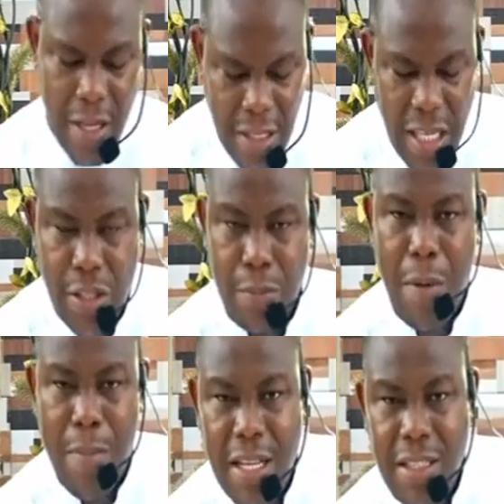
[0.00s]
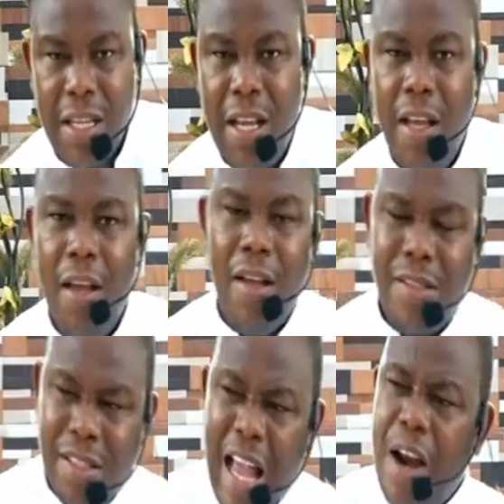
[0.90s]
this moment.
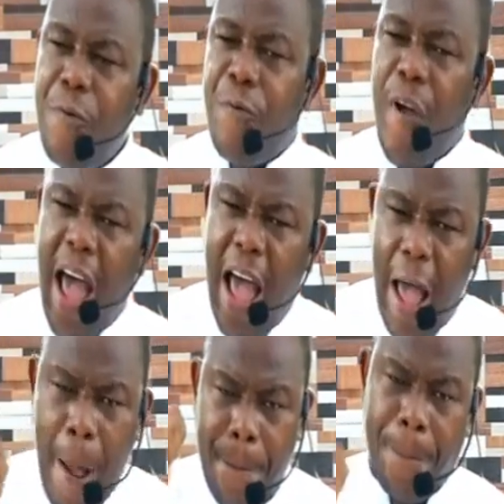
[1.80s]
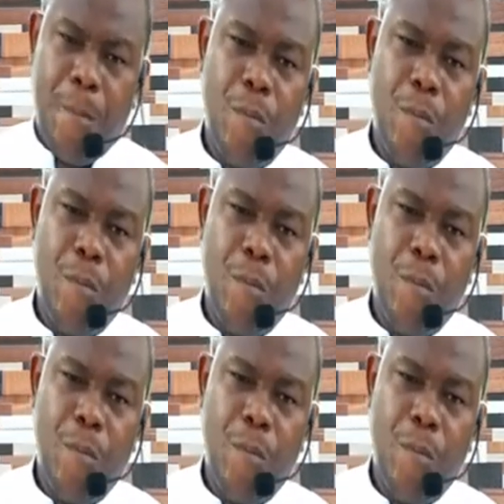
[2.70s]
Stand firm,